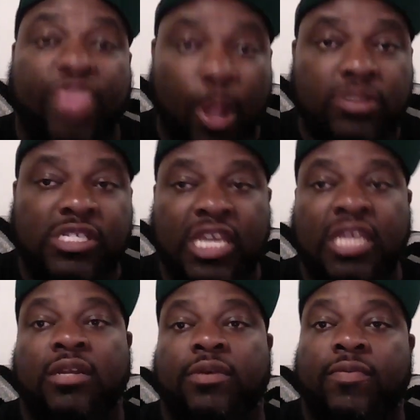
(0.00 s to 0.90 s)

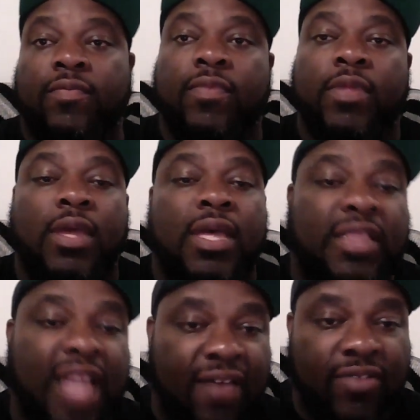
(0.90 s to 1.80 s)
13,
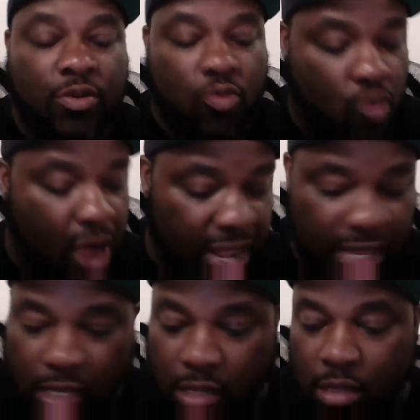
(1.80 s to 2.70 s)
live and direct.